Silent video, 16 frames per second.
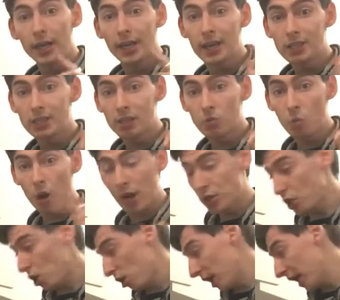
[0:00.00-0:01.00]
get some
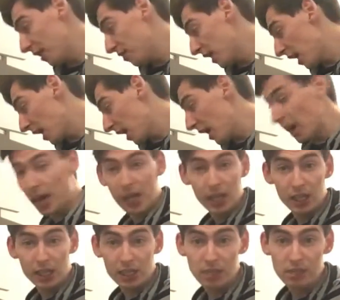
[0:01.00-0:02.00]
white chocolate in there
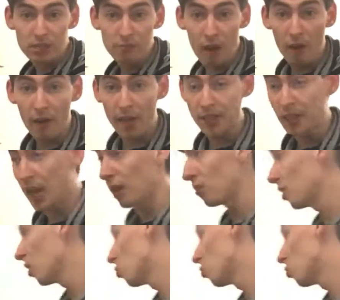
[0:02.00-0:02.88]
and melt that down